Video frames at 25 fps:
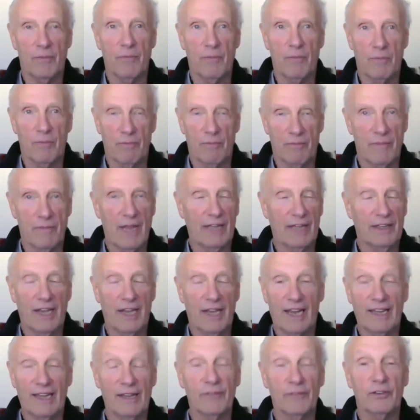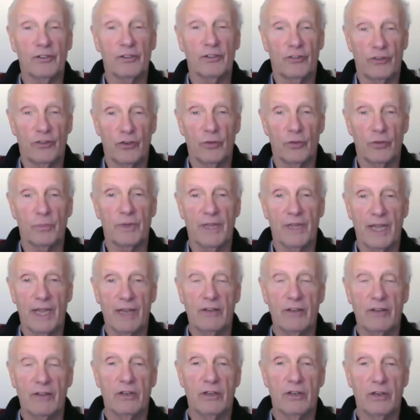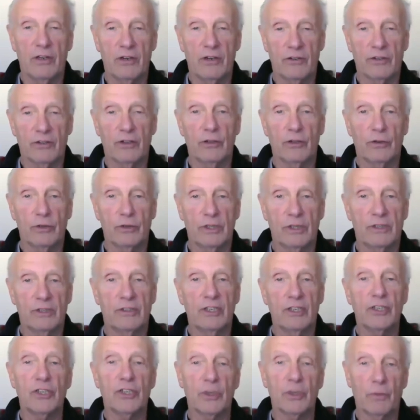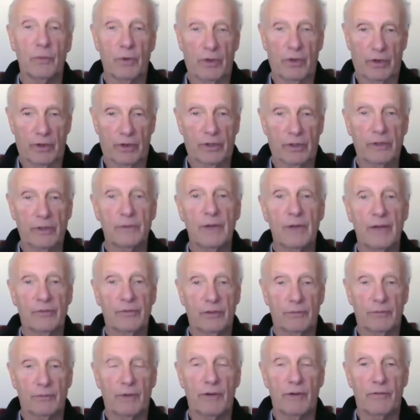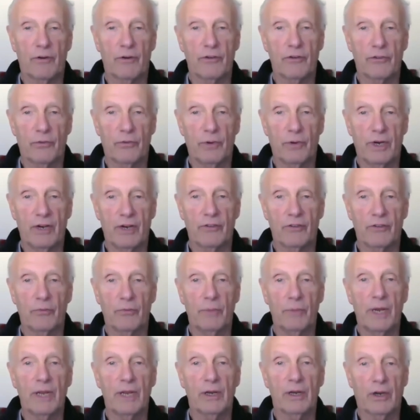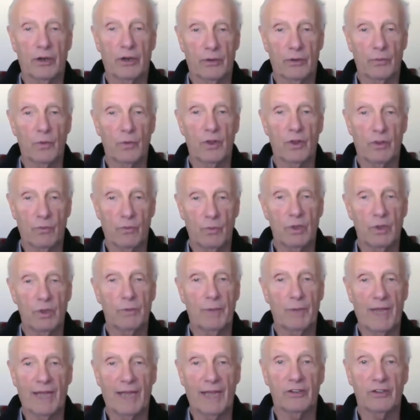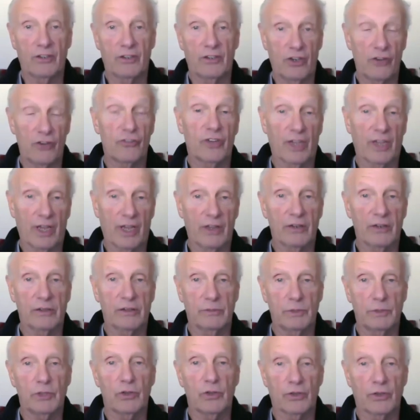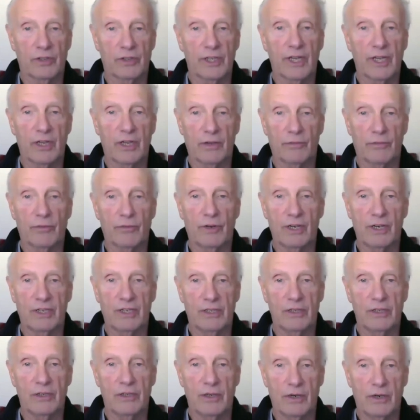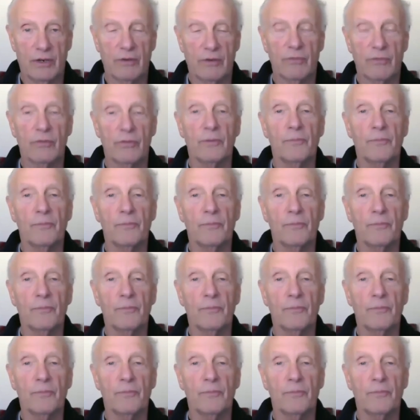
Not that I left Continuum, but the 18 years included teaching with her. After my first 3 years of meeting her, we began to teach together, and we taught together for 18 years.